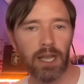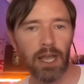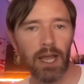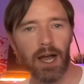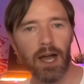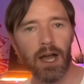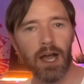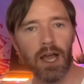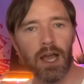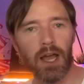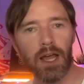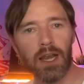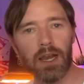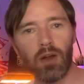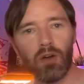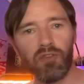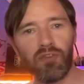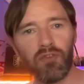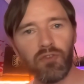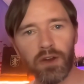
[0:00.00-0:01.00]
A little
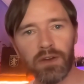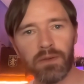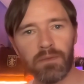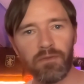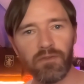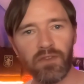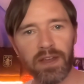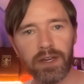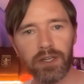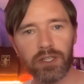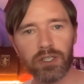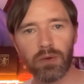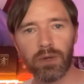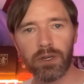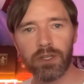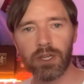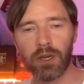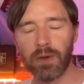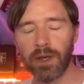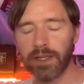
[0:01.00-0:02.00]
fun feature we're
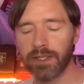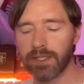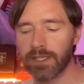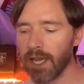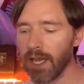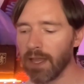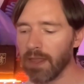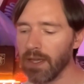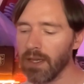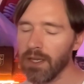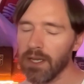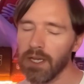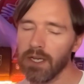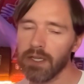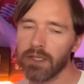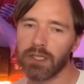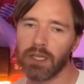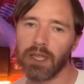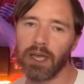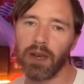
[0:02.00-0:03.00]
doing together.
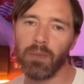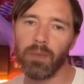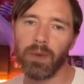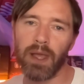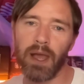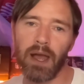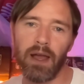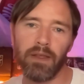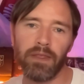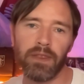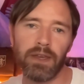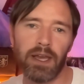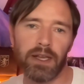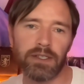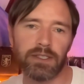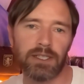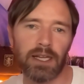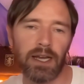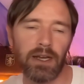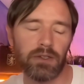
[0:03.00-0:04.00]
So that'll be out in the next
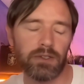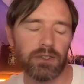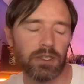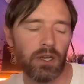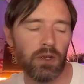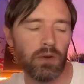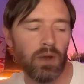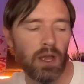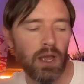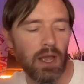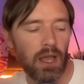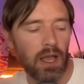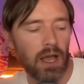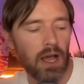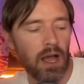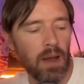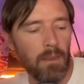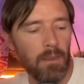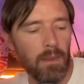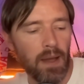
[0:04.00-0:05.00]
day or two.
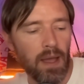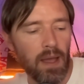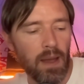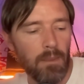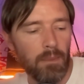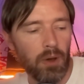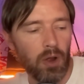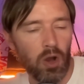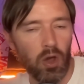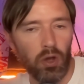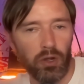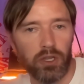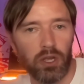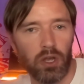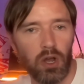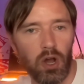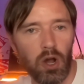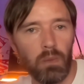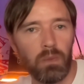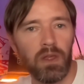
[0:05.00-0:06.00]
But look,
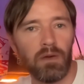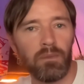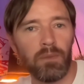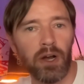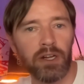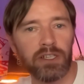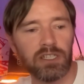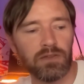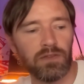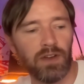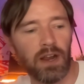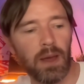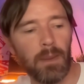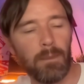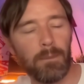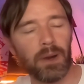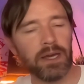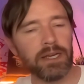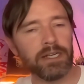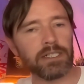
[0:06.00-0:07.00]
up the mighty Villa.
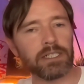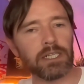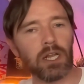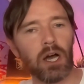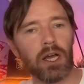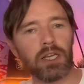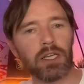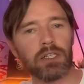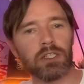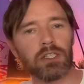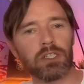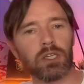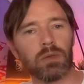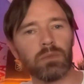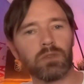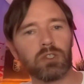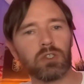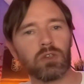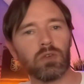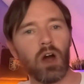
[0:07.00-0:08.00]
Please like and
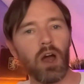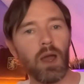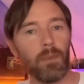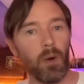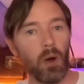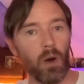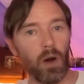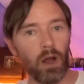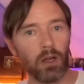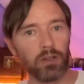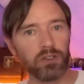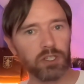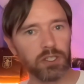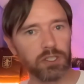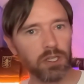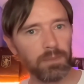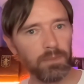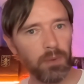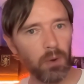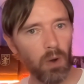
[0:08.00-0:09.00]
subscribe or else you
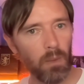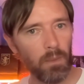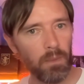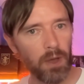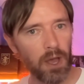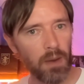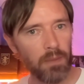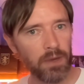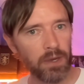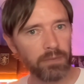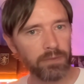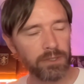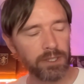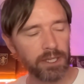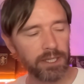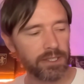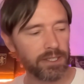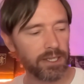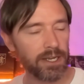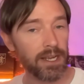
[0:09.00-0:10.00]
support Birmingham
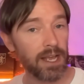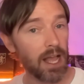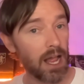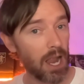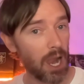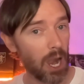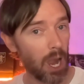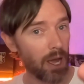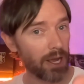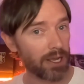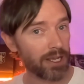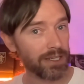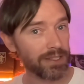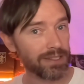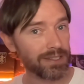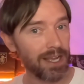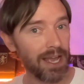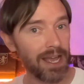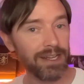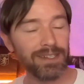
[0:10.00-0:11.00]
City, like I
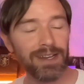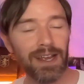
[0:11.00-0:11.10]
said.